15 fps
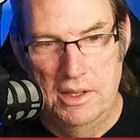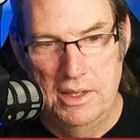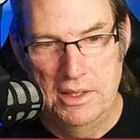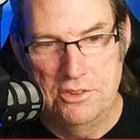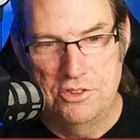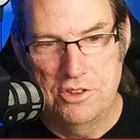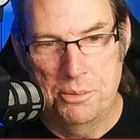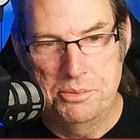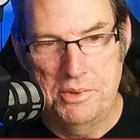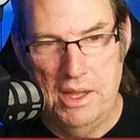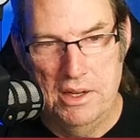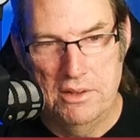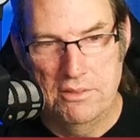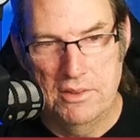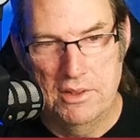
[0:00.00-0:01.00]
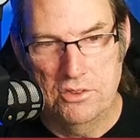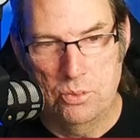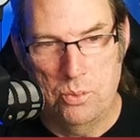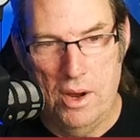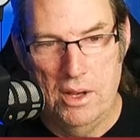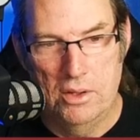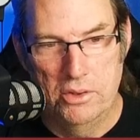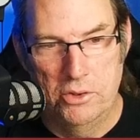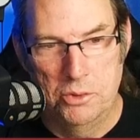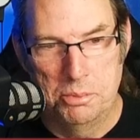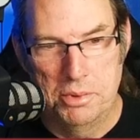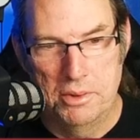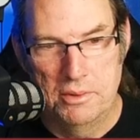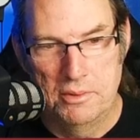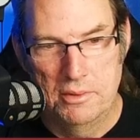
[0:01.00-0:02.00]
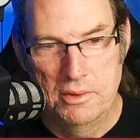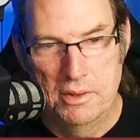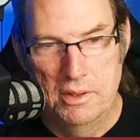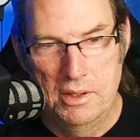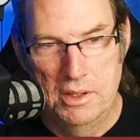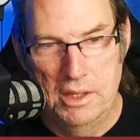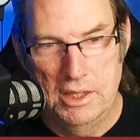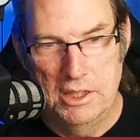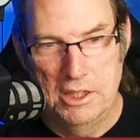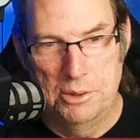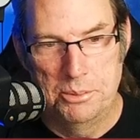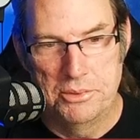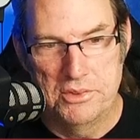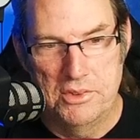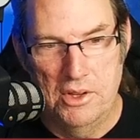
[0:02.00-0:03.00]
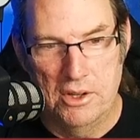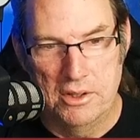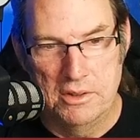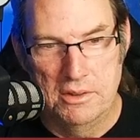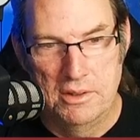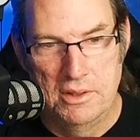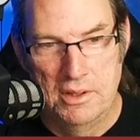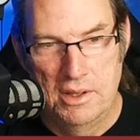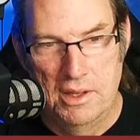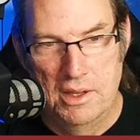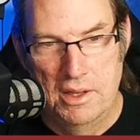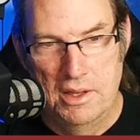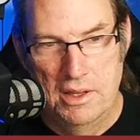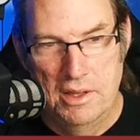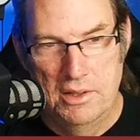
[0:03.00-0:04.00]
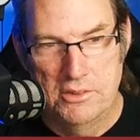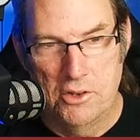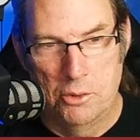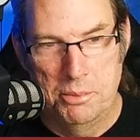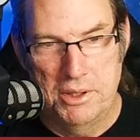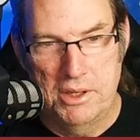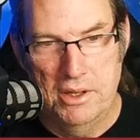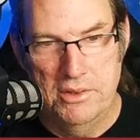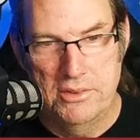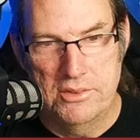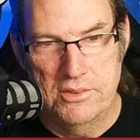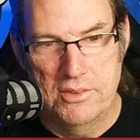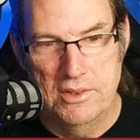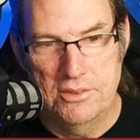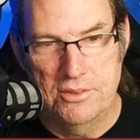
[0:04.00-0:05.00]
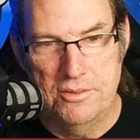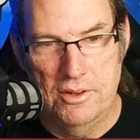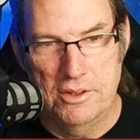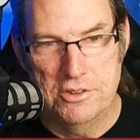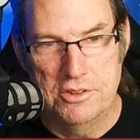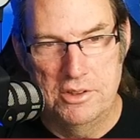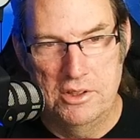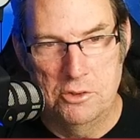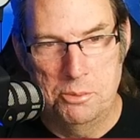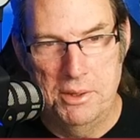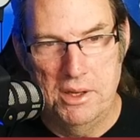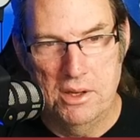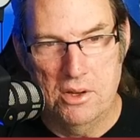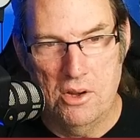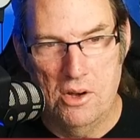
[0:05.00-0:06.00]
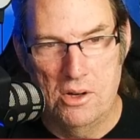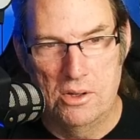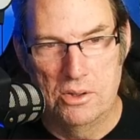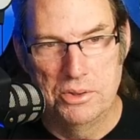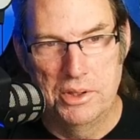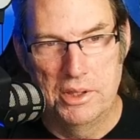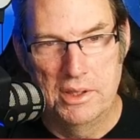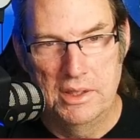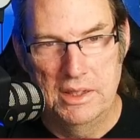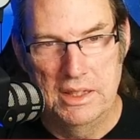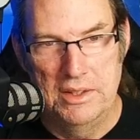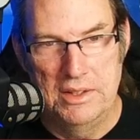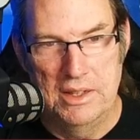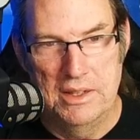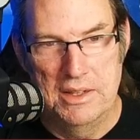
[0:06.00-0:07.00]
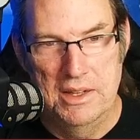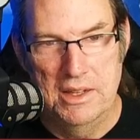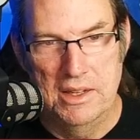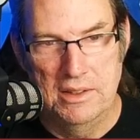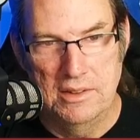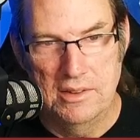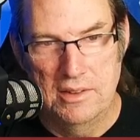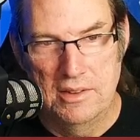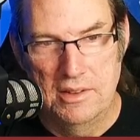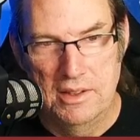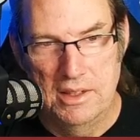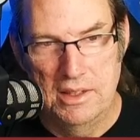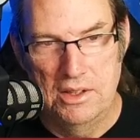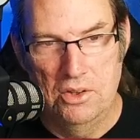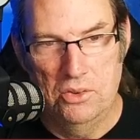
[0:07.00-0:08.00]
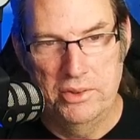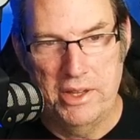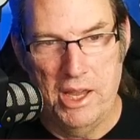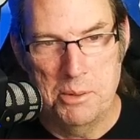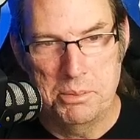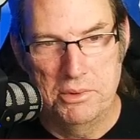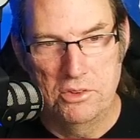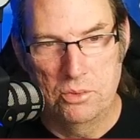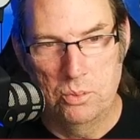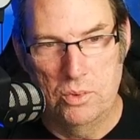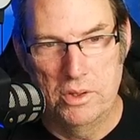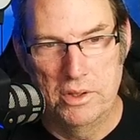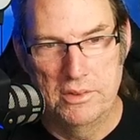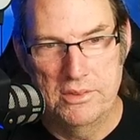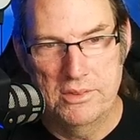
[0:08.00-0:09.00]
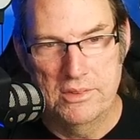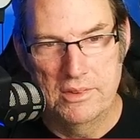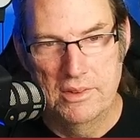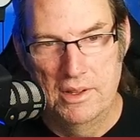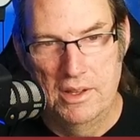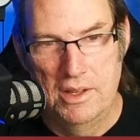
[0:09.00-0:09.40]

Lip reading: it jumped out of this while loop, and then it was done. So because this function is being called in the init, and it only happens once,